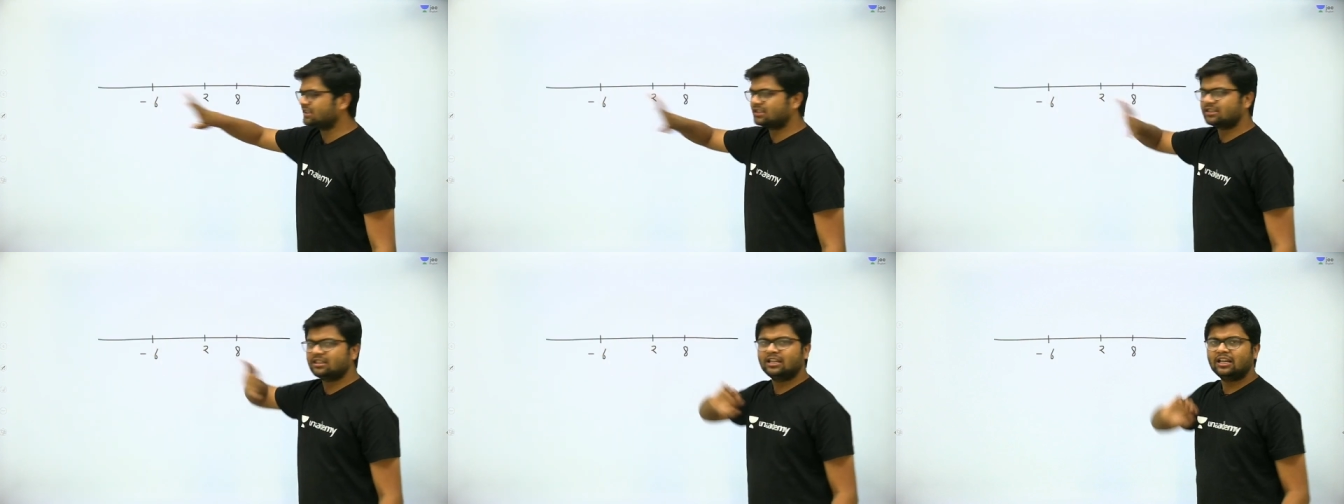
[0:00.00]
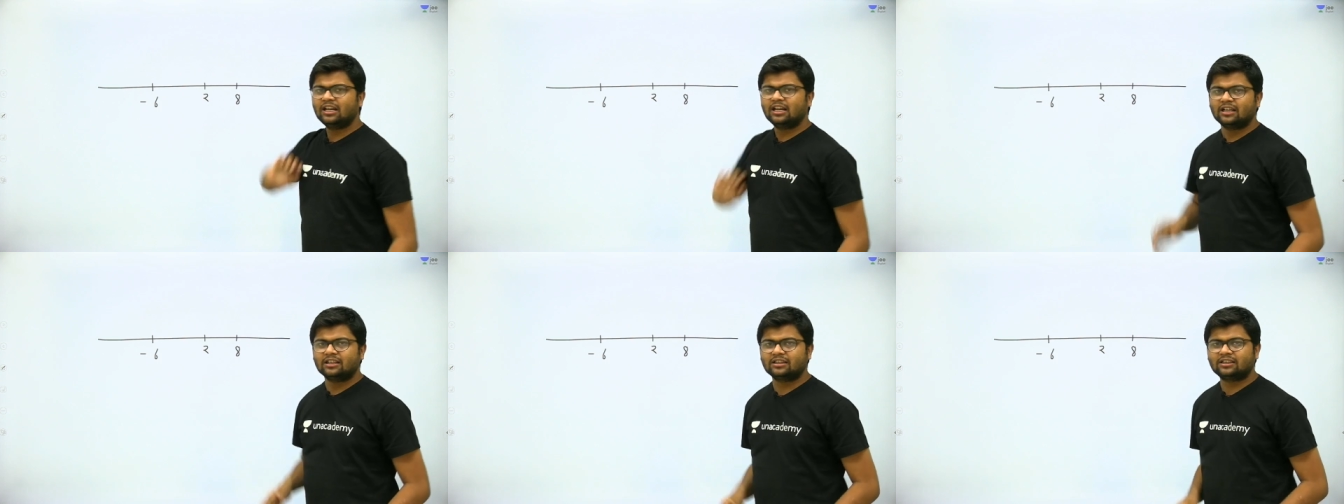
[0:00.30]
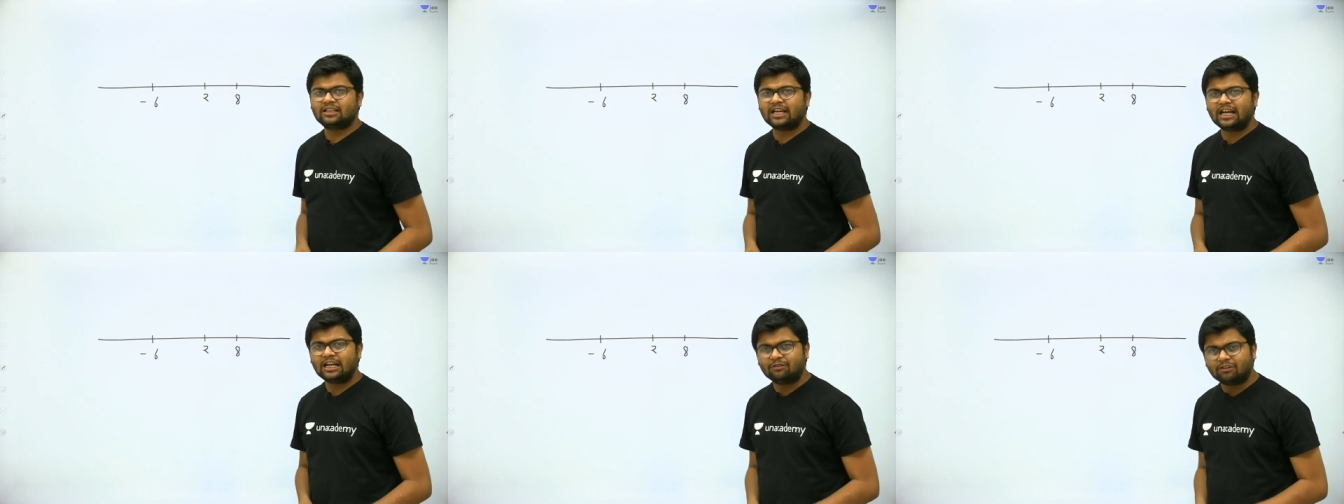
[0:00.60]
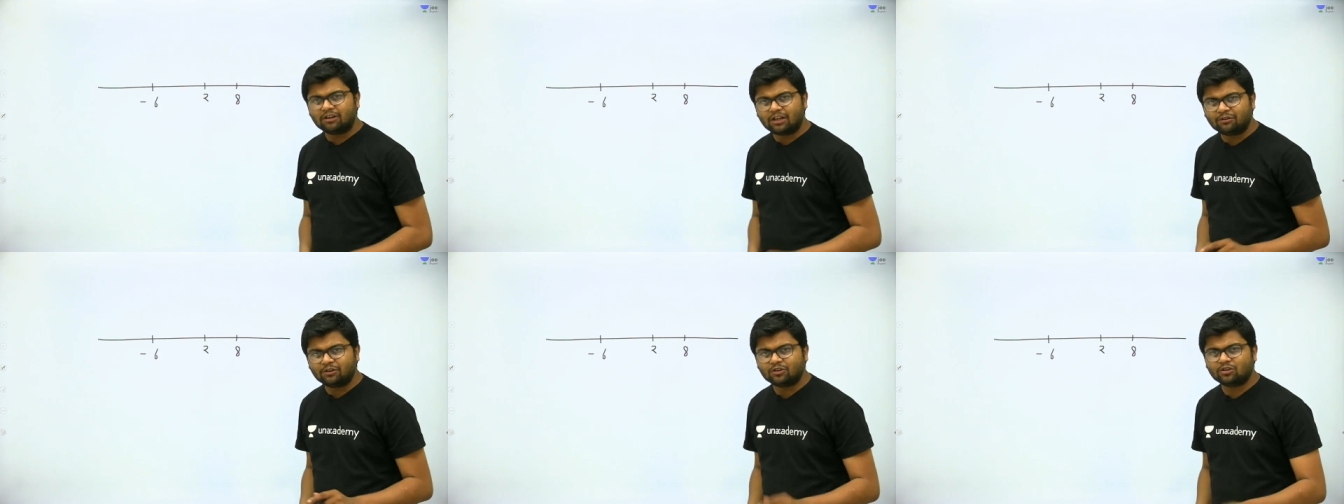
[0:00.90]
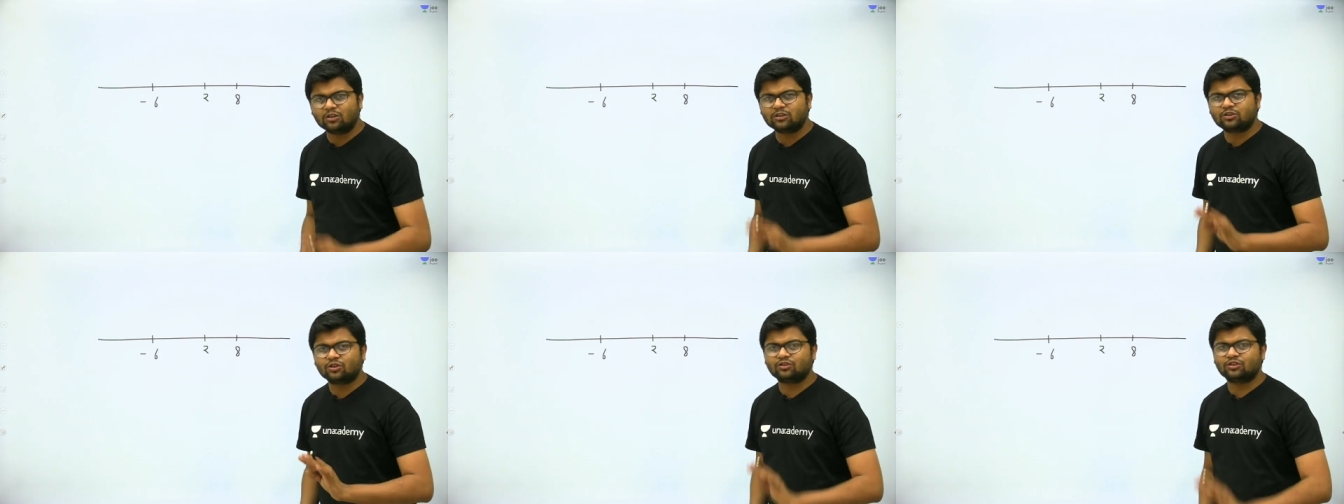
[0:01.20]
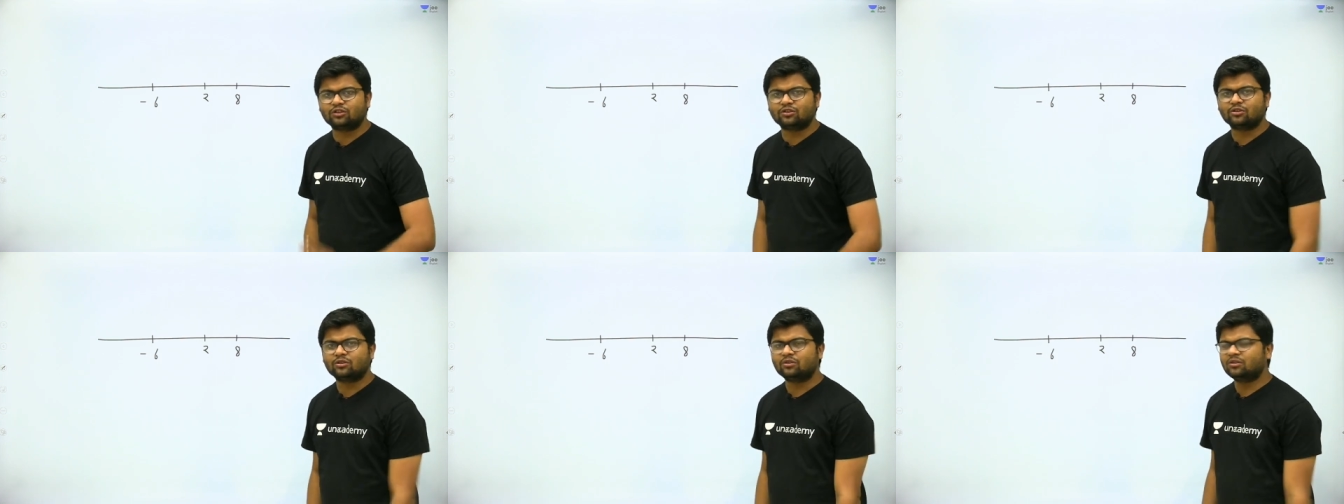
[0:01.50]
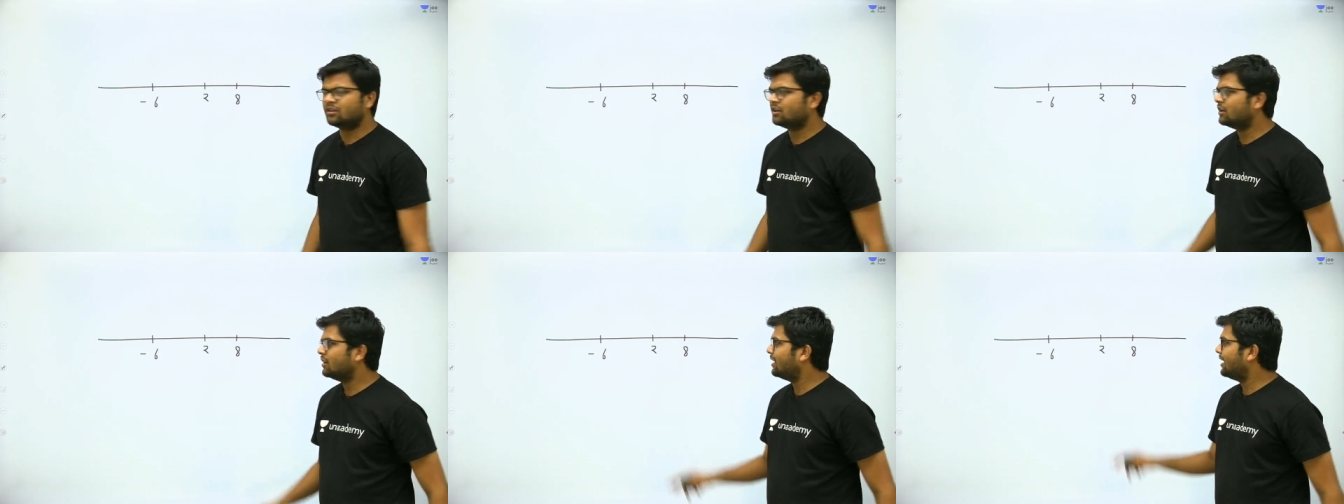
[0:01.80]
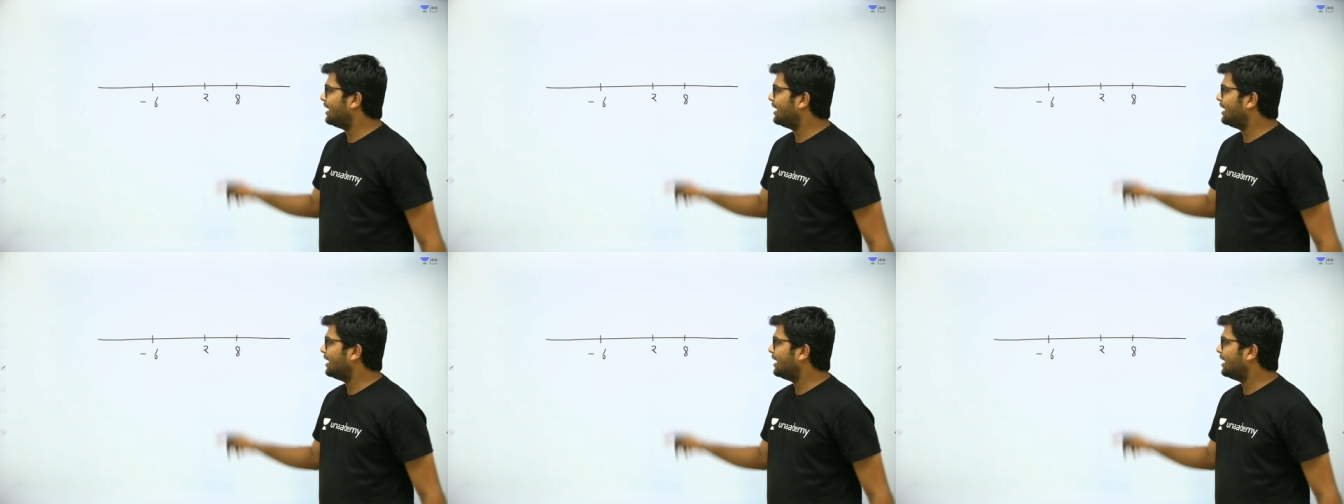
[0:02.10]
six, derivative is also zero.